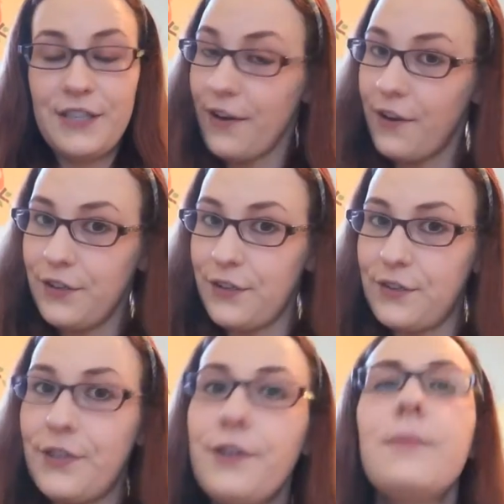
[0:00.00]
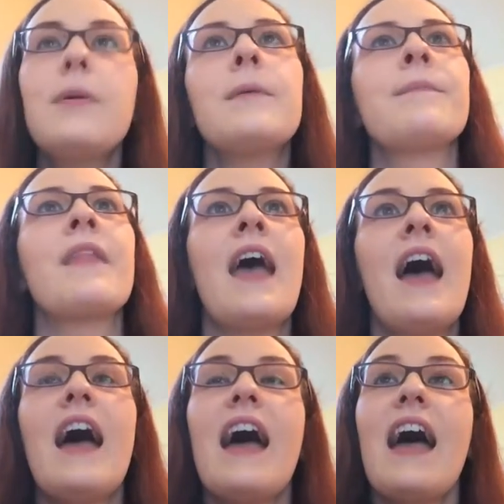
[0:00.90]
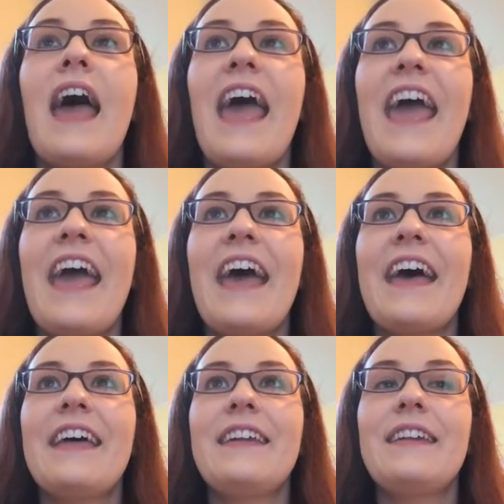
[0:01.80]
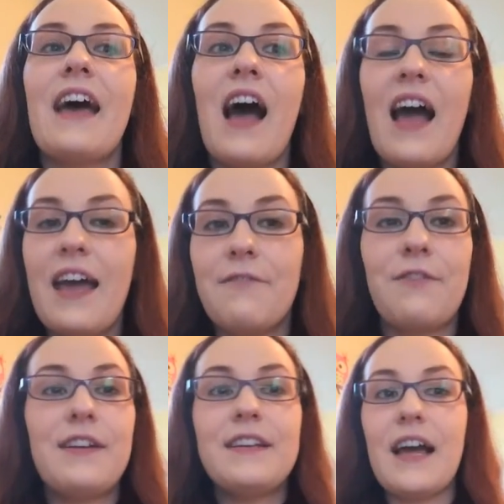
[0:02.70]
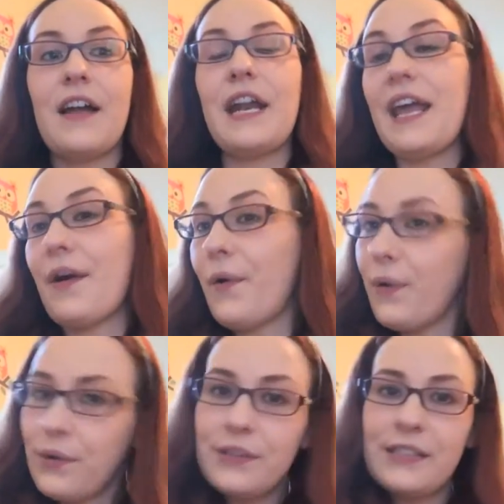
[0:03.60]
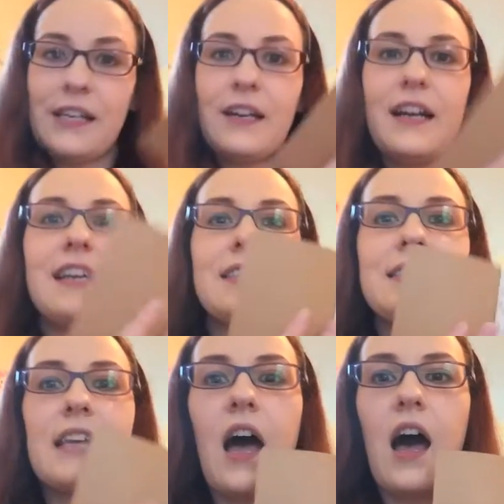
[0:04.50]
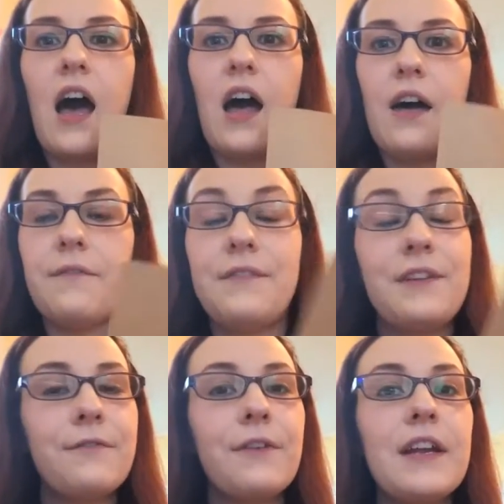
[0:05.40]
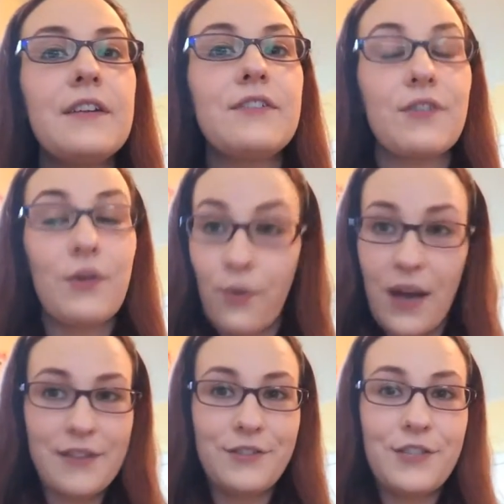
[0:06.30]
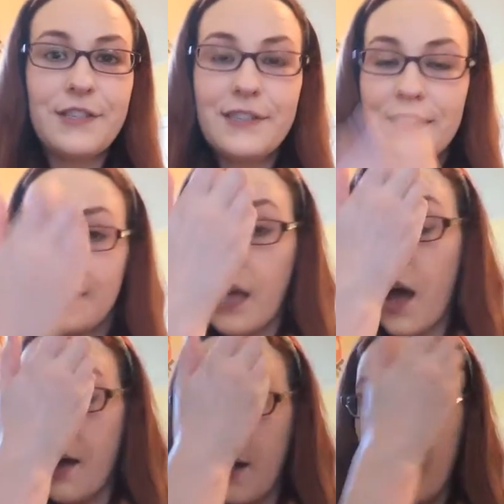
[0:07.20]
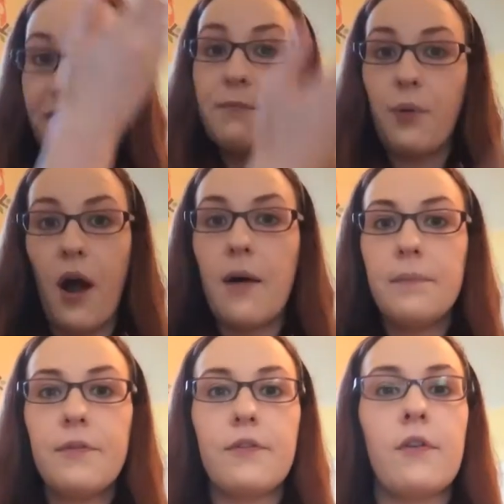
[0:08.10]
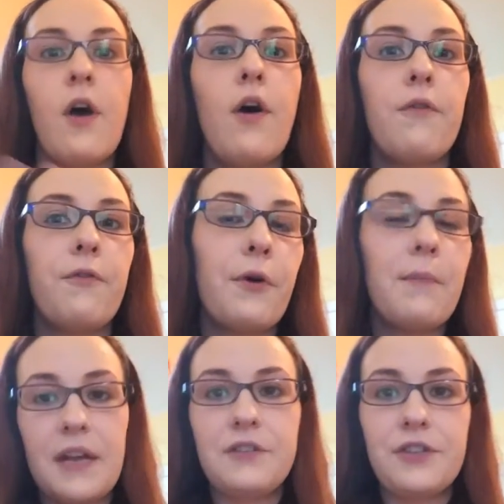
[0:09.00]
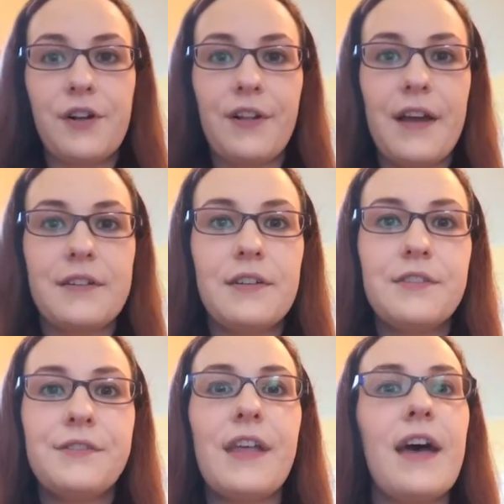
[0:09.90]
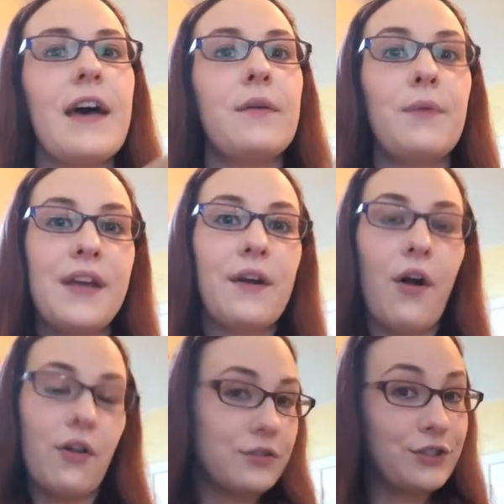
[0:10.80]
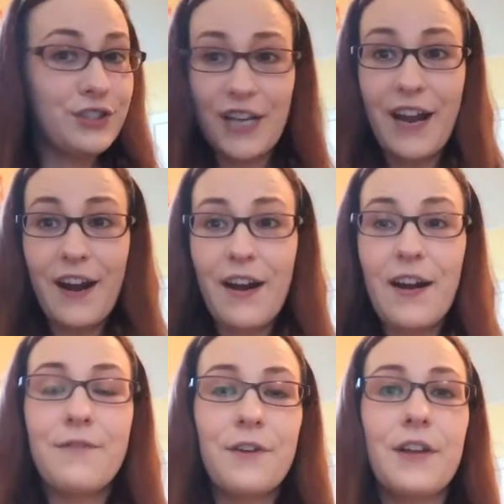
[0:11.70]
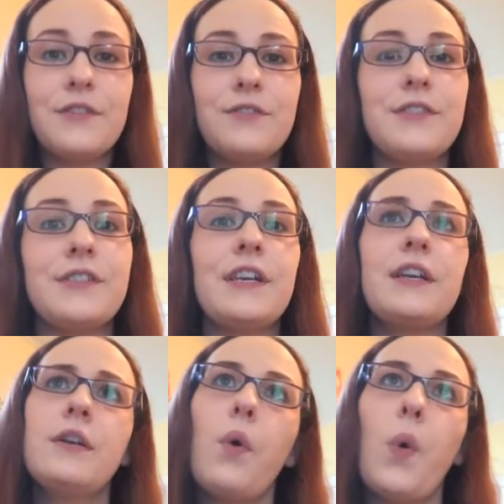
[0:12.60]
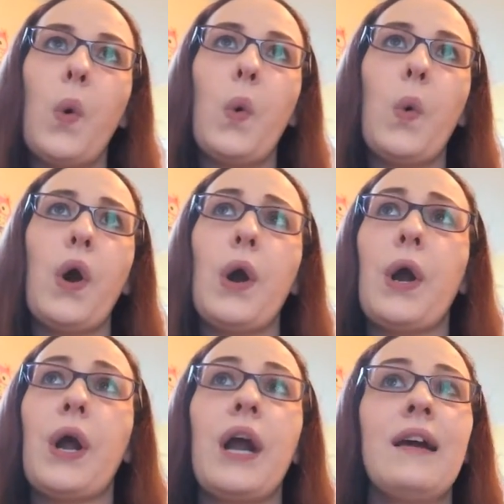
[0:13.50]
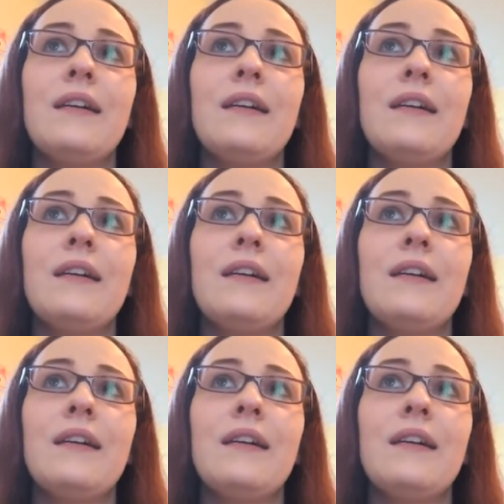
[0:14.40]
here on YouTube. And I have written down a whole series of different questions, kind of prompts for miniature collectors that we can all share if you're interested, or